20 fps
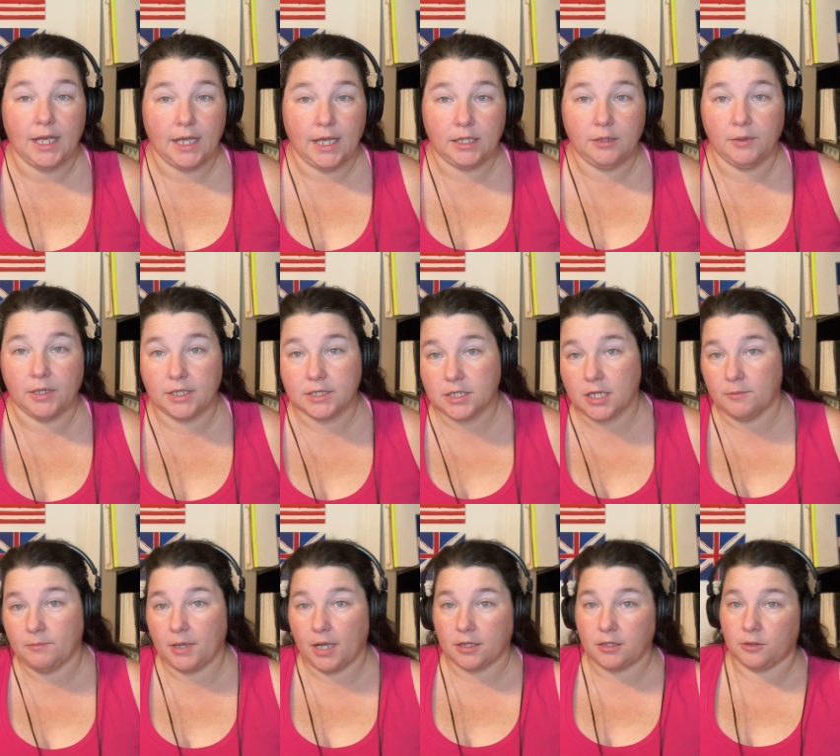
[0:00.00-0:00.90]
Anyway, let's
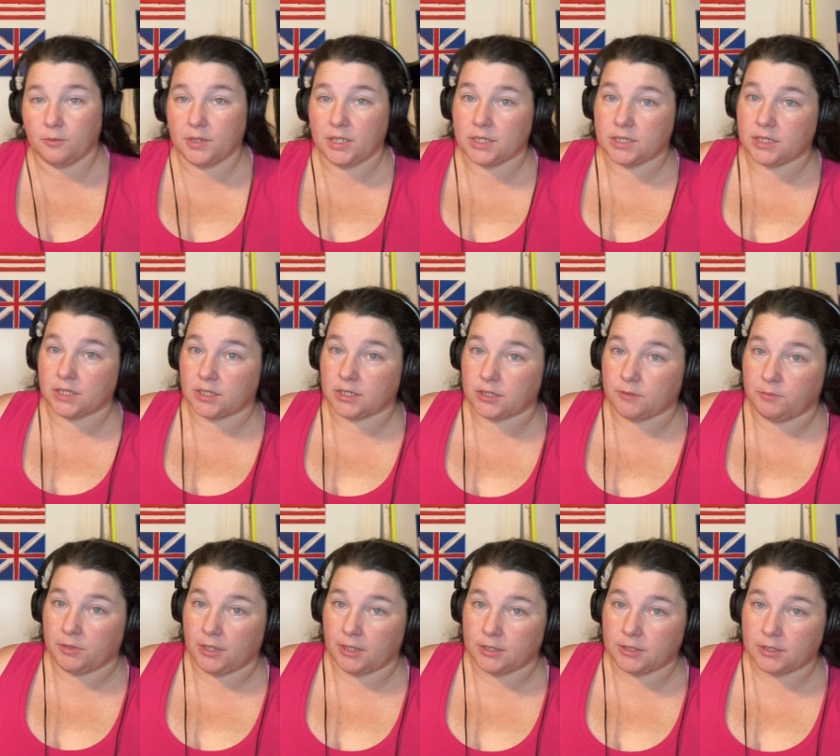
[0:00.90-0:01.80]
get back to week six
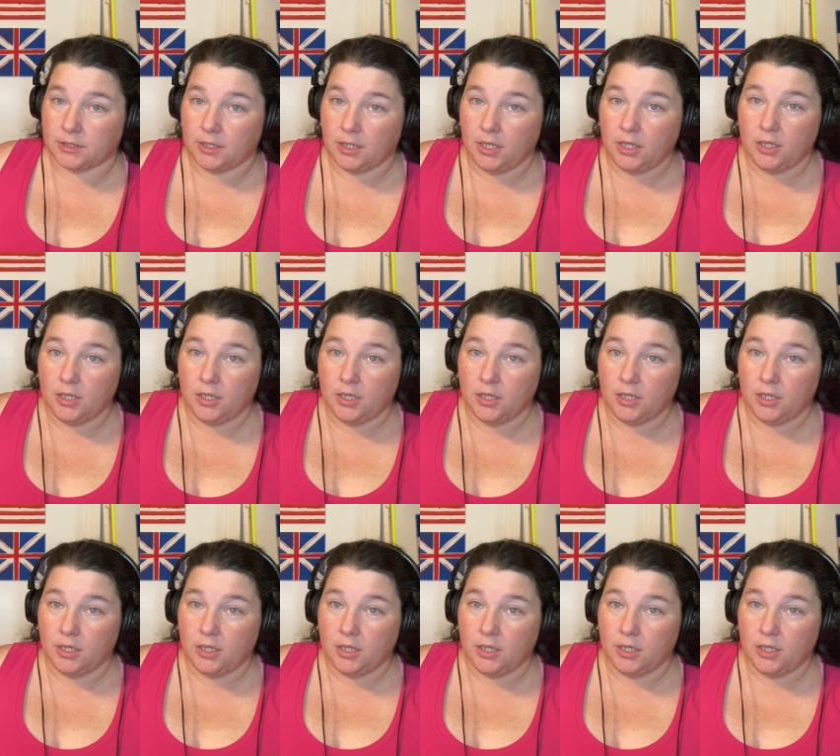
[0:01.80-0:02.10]
picks.